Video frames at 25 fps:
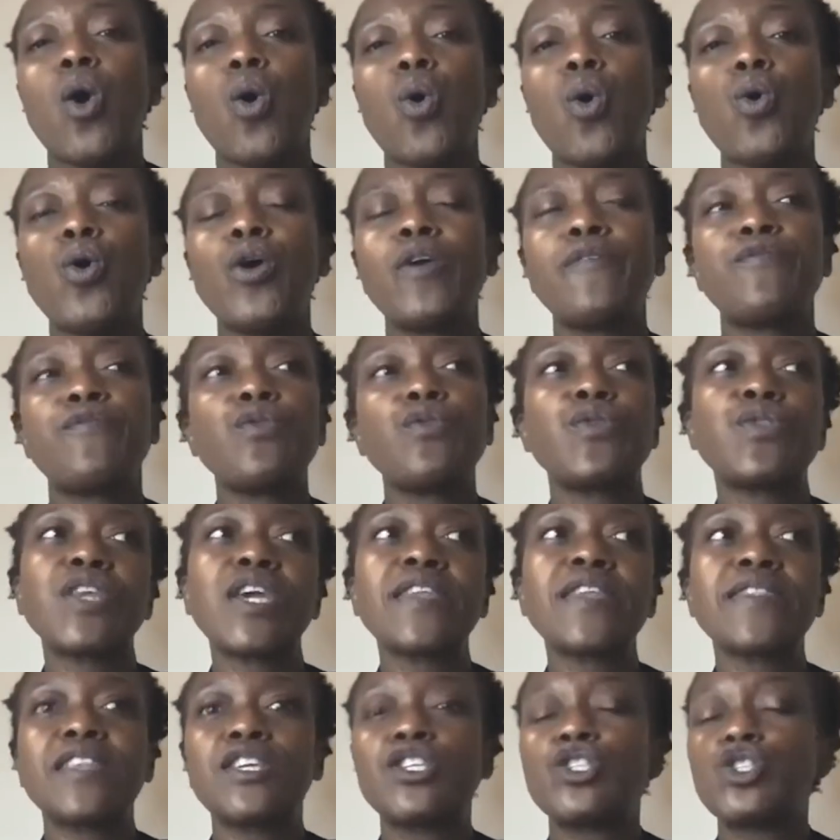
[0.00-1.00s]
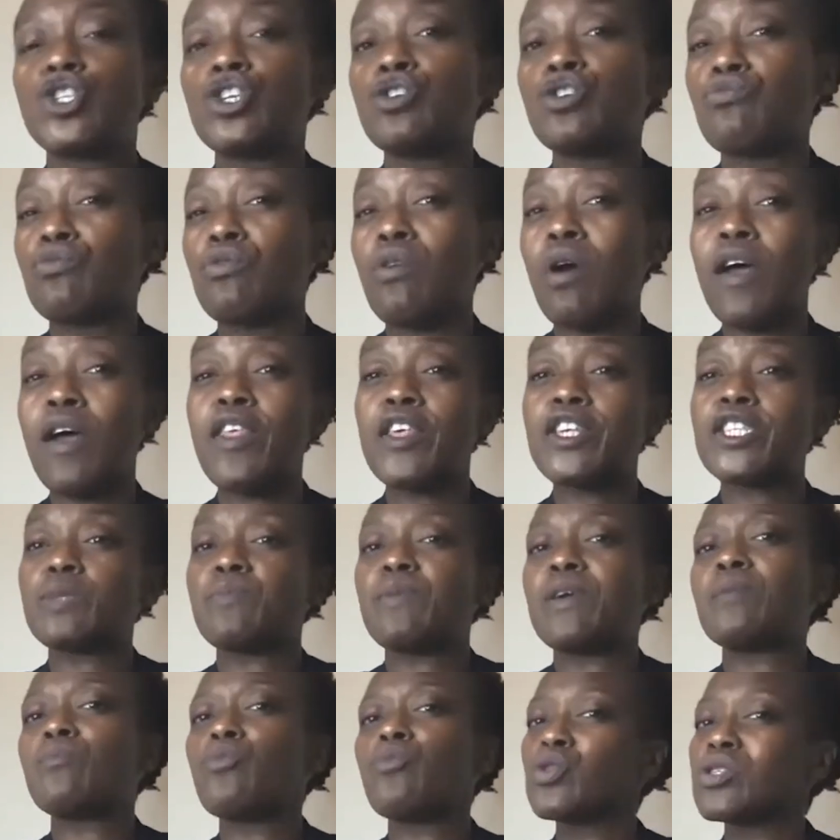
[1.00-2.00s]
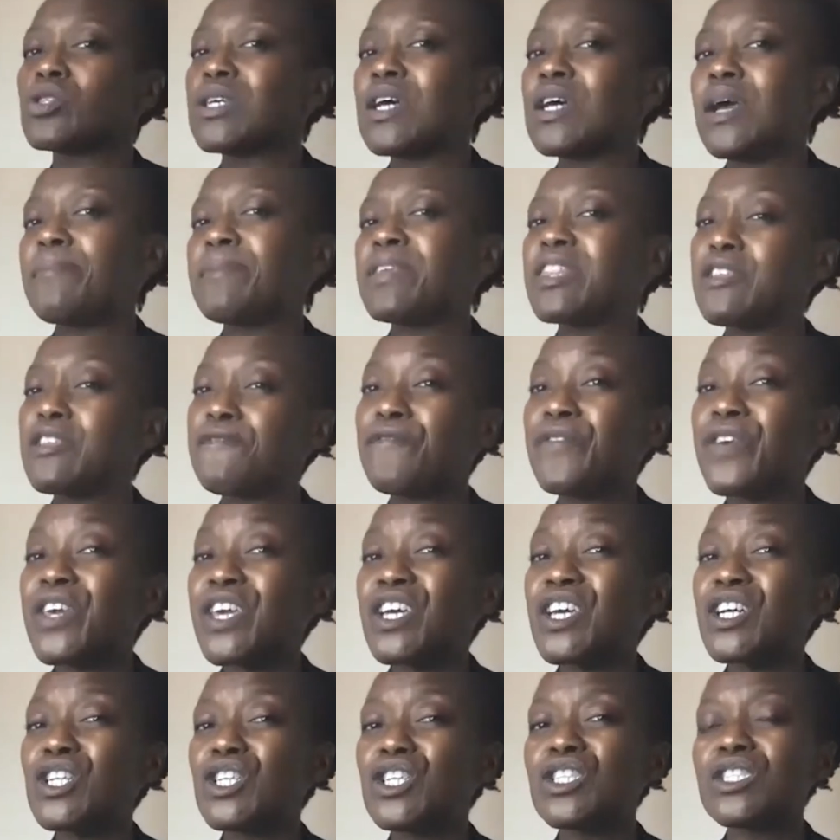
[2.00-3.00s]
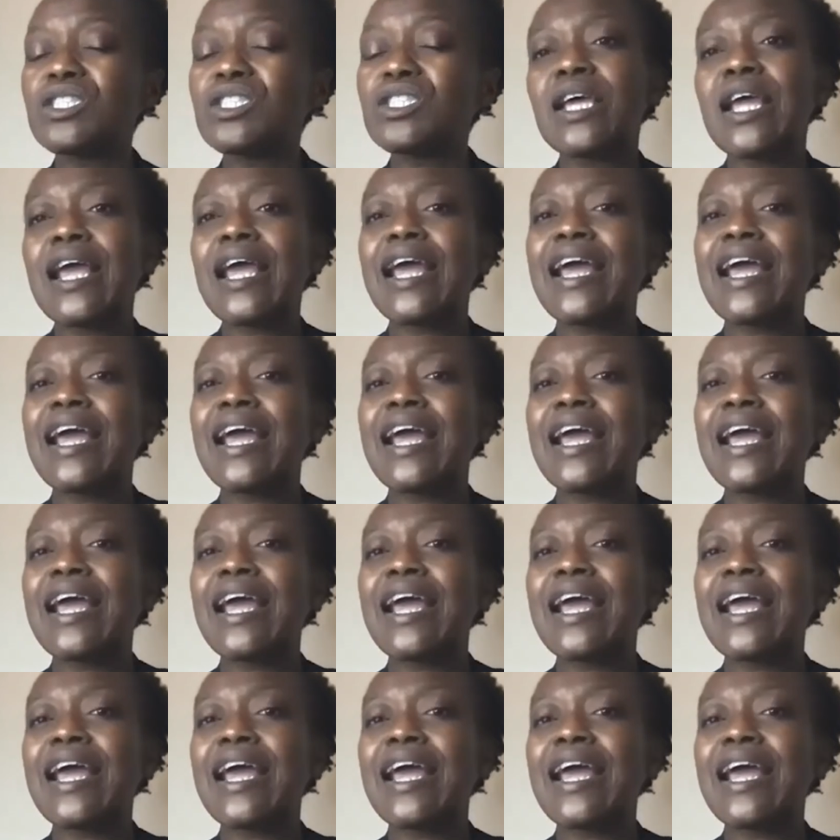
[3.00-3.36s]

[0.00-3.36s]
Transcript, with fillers: Or if you think that you'd rather spend more time in the field,